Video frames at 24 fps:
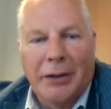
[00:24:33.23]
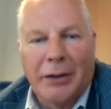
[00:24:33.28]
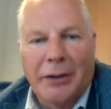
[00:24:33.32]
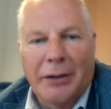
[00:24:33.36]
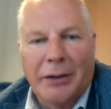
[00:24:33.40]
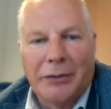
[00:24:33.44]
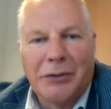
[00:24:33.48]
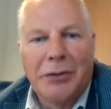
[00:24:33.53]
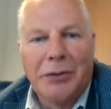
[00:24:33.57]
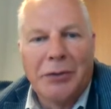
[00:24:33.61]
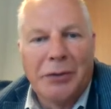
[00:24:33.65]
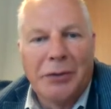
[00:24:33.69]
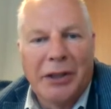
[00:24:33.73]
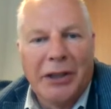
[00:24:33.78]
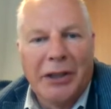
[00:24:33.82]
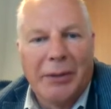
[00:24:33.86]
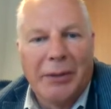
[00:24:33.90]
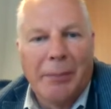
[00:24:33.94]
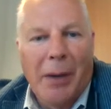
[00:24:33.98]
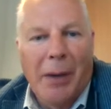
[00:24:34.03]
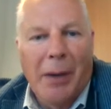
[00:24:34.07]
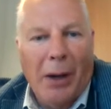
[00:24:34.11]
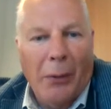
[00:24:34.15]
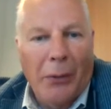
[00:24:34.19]

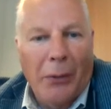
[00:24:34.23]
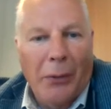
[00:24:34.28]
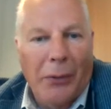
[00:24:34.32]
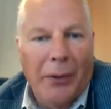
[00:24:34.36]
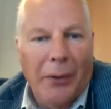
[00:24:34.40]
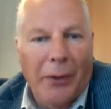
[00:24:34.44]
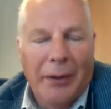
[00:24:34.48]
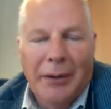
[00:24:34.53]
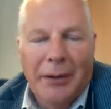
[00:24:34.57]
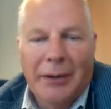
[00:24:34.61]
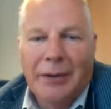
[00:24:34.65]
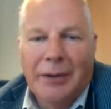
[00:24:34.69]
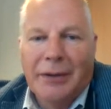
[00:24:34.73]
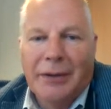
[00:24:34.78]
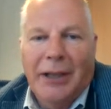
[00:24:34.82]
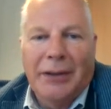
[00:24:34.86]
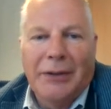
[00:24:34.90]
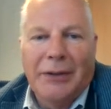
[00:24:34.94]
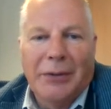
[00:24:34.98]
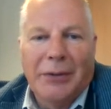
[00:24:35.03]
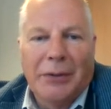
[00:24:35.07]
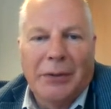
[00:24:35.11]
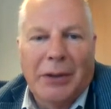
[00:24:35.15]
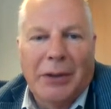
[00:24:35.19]
unique mouth,
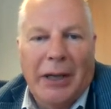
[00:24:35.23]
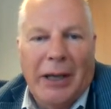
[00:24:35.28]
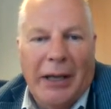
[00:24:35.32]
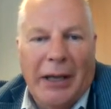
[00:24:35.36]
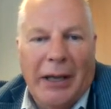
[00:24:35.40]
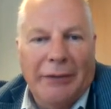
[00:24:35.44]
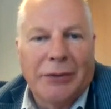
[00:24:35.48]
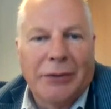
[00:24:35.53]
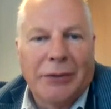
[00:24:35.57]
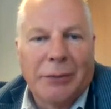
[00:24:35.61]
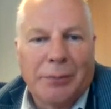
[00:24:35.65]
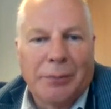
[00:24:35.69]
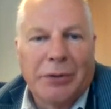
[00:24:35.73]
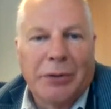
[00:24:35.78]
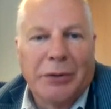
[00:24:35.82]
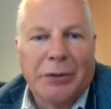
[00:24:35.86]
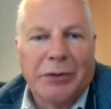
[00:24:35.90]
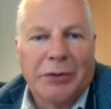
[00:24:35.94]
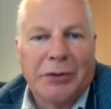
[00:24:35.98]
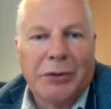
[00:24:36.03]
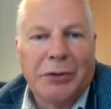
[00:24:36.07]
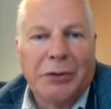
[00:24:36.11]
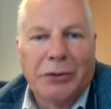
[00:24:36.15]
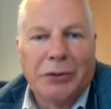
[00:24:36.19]
and you have to
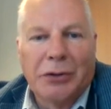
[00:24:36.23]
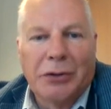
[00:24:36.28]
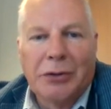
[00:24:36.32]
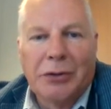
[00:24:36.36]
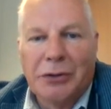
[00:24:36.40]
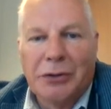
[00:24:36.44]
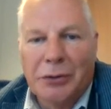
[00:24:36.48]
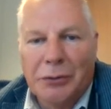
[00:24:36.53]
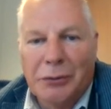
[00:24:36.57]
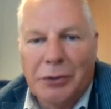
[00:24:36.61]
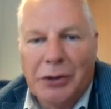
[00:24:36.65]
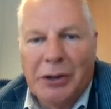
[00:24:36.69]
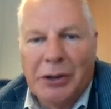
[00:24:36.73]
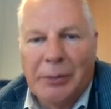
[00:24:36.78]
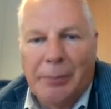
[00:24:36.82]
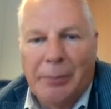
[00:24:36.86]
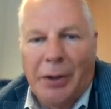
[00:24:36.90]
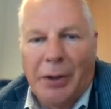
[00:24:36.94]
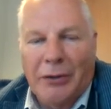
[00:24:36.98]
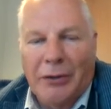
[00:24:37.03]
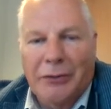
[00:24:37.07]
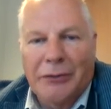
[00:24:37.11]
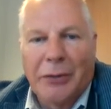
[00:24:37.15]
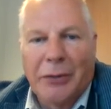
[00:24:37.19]
produce unique
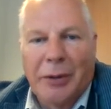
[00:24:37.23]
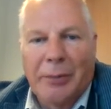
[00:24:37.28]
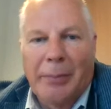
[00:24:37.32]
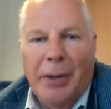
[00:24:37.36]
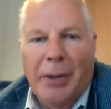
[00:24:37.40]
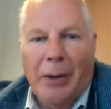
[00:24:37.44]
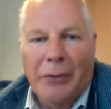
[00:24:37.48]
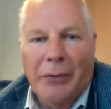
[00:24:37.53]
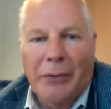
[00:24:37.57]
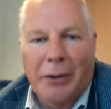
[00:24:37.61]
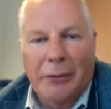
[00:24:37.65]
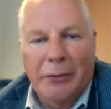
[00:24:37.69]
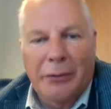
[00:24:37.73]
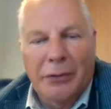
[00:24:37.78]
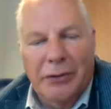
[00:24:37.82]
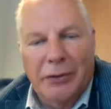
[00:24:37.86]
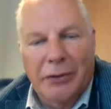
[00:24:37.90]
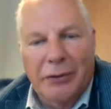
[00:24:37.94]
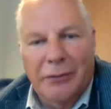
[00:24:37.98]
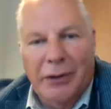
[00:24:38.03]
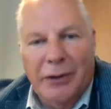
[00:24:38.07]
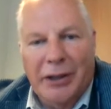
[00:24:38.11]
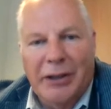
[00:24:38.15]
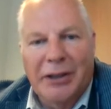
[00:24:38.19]
parts for the mouth. So it's
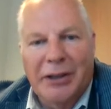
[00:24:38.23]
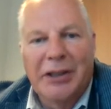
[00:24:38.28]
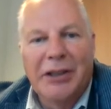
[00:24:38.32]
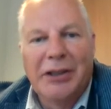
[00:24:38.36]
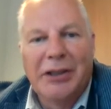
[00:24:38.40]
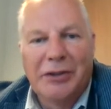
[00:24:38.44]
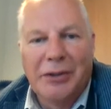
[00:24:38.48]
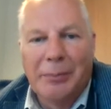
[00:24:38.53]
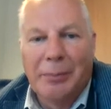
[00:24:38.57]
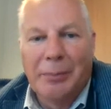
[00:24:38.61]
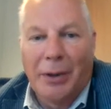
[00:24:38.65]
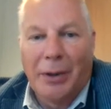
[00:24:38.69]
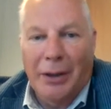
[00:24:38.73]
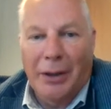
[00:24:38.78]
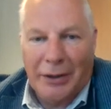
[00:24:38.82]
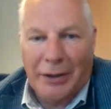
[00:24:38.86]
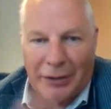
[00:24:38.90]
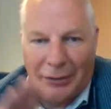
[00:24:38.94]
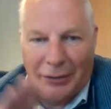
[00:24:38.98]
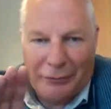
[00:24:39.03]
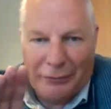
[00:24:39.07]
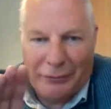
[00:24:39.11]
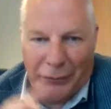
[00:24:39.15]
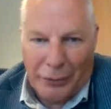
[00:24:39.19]
a very easy
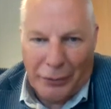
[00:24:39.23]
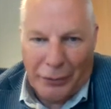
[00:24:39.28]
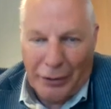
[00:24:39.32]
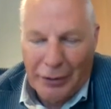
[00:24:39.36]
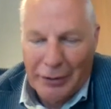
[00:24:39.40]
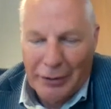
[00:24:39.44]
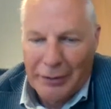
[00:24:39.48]
market for